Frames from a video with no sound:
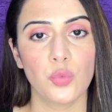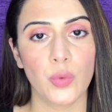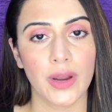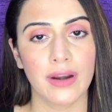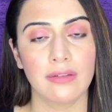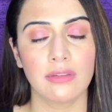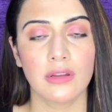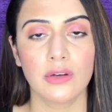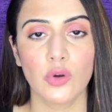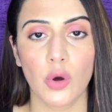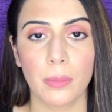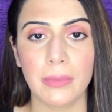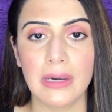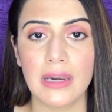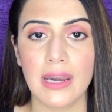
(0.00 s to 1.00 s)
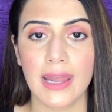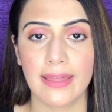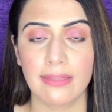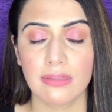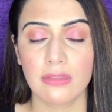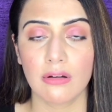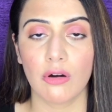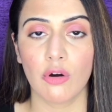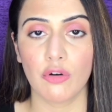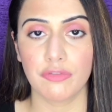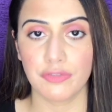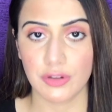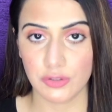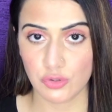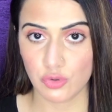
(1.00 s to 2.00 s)
wear the normal length
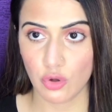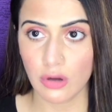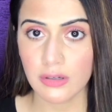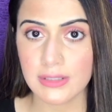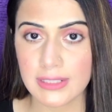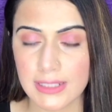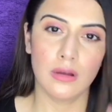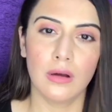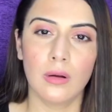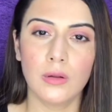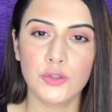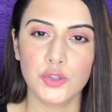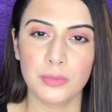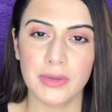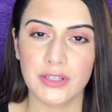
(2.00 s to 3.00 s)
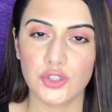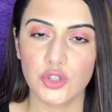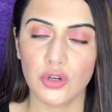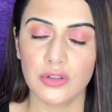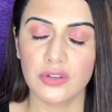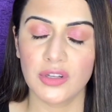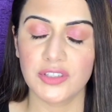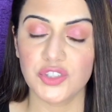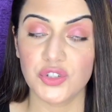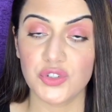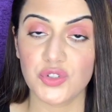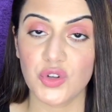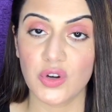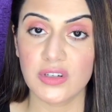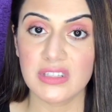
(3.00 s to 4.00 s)
of socks. Also make sure that your
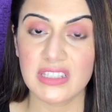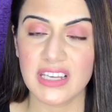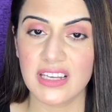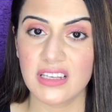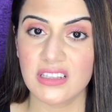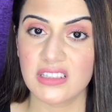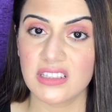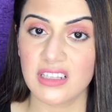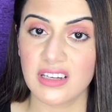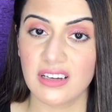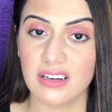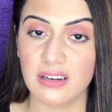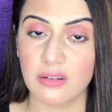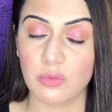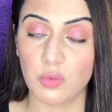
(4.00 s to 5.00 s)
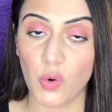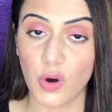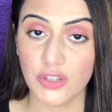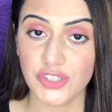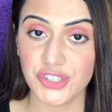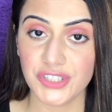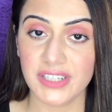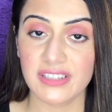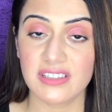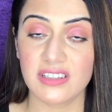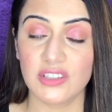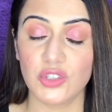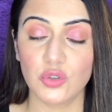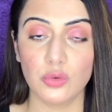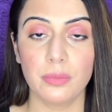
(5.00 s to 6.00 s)
socks is washed, is
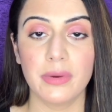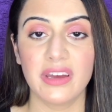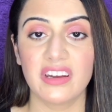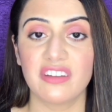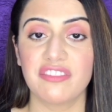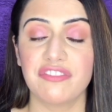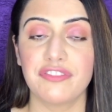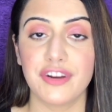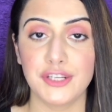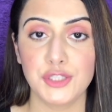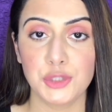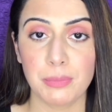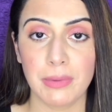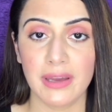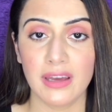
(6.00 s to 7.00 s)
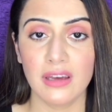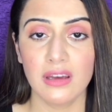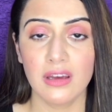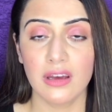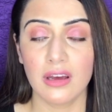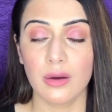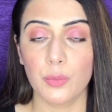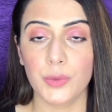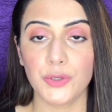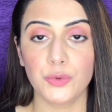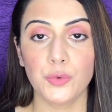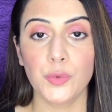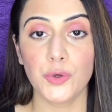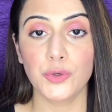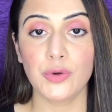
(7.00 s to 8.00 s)
a new pair, a fresh pair. We
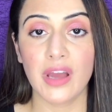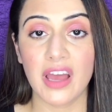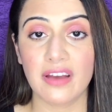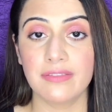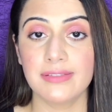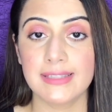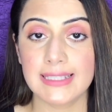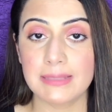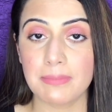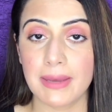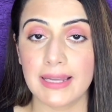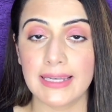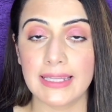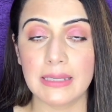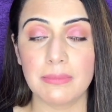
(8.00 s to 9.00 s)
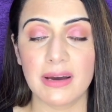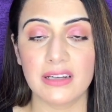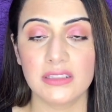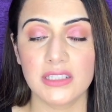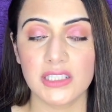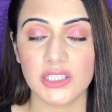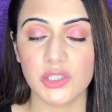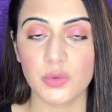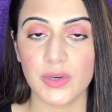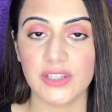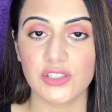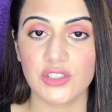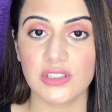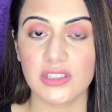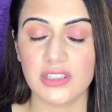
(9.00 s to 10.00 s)
don't want to have smelly bad
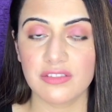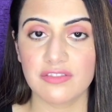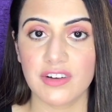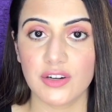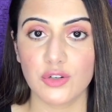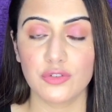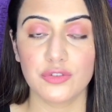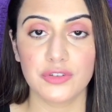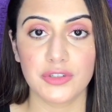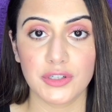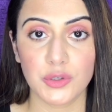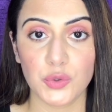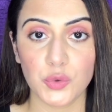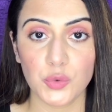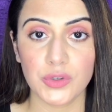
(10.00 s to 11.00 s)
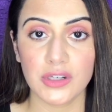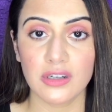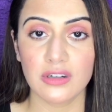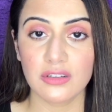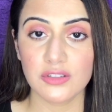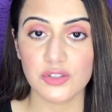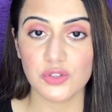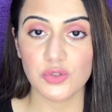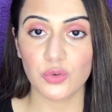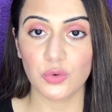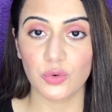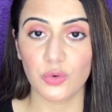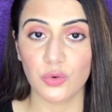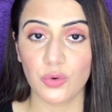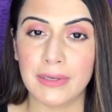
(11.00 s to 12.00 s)
situations in front of a recruiter,
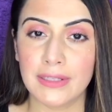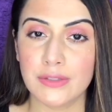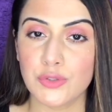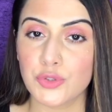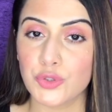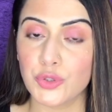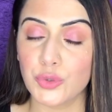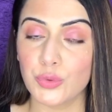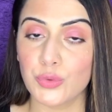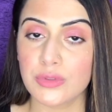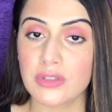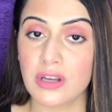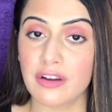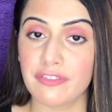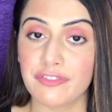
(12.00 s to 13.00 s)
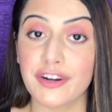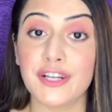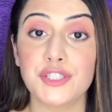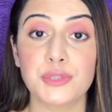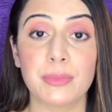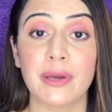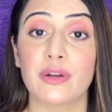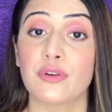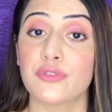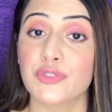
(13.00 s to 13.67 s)
so please use a fresh pair of